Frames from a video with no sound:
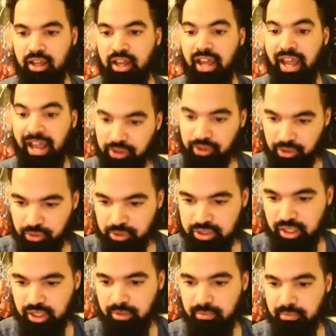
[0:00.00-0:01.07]
And use
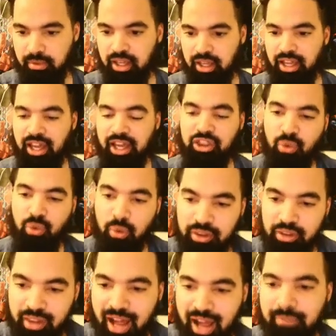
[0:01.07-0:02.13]
him, and you will
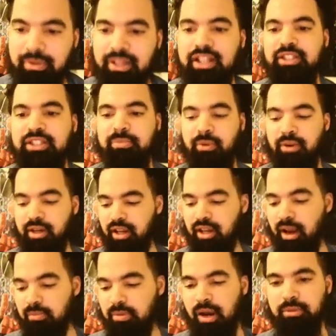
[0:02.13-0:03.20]
not be disappointed. I
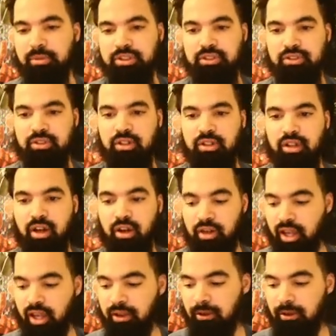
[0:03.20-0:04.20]
promise you. Okay?